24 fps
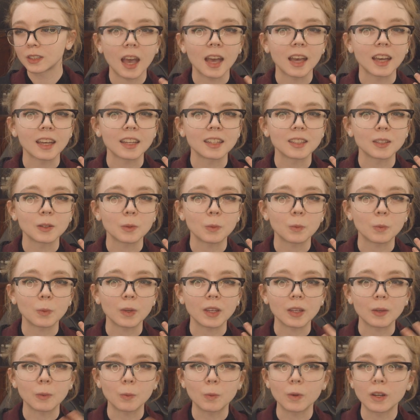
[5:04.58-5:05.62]
and
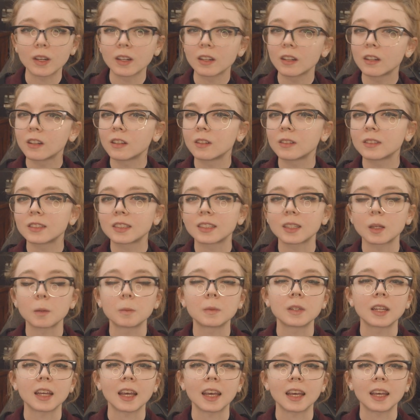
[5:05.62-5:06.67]
we will
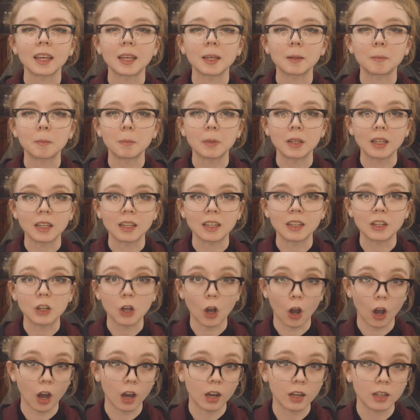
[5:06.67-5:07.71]
someday be
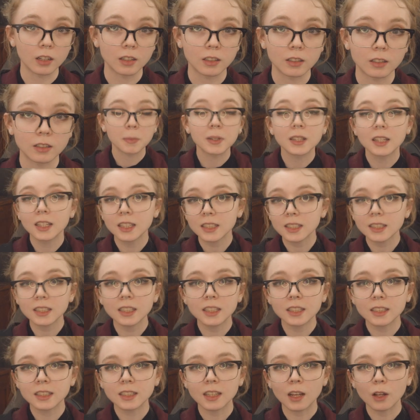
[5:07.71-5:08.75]
gone. But this in
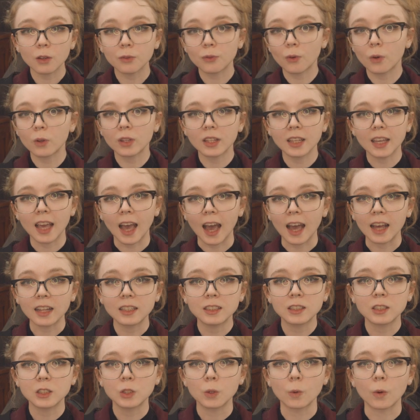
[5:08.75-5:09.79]
itself only
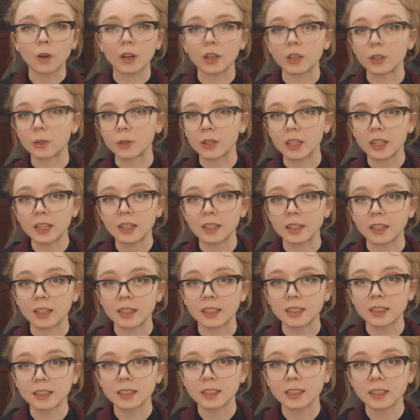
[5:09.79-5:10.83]
adds to our
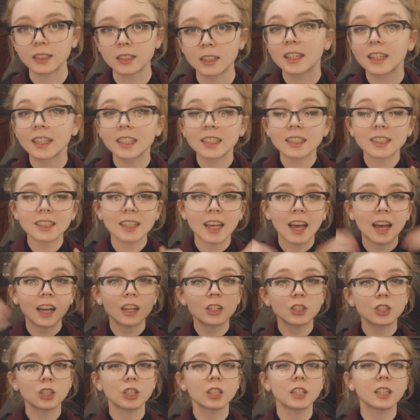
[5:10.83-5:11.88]
uniqueness. This
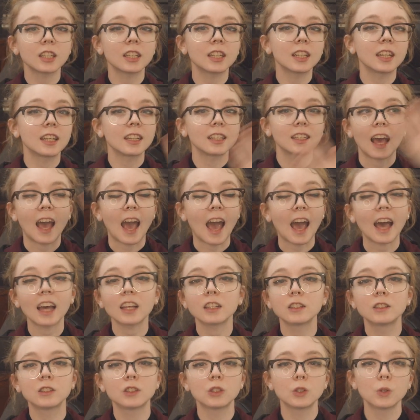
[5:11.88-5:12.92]
actually
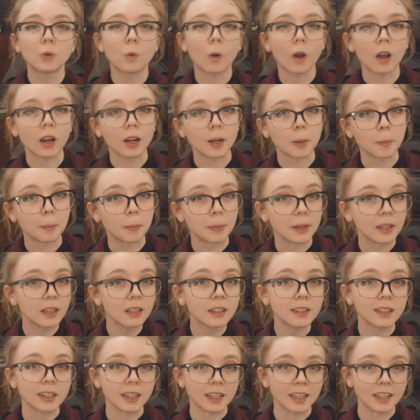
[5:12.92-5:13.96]
adds to our
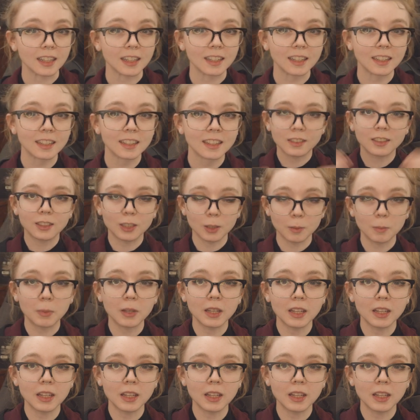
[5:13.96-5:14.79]
ability to be